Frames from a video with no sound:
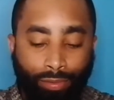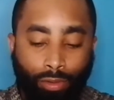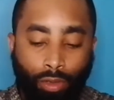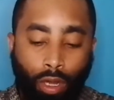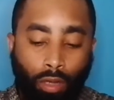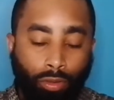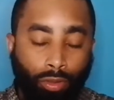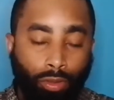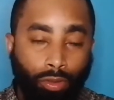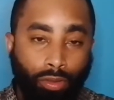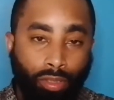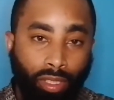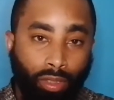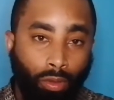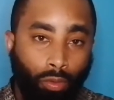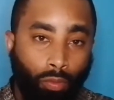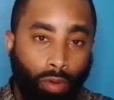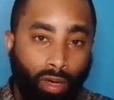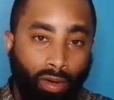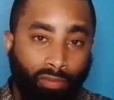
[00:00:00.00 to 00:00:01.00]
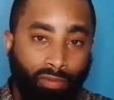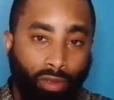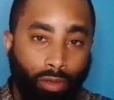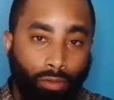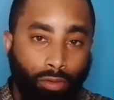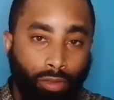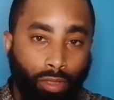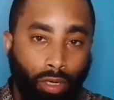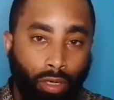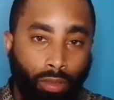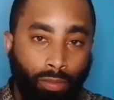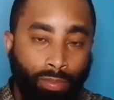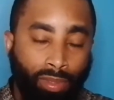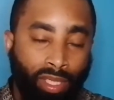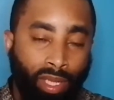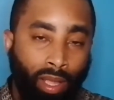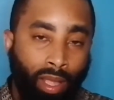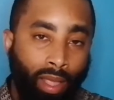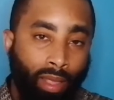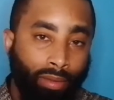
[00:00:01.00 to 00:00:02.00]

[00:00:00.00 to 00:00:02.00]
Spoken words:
So I'll use either one of those terms.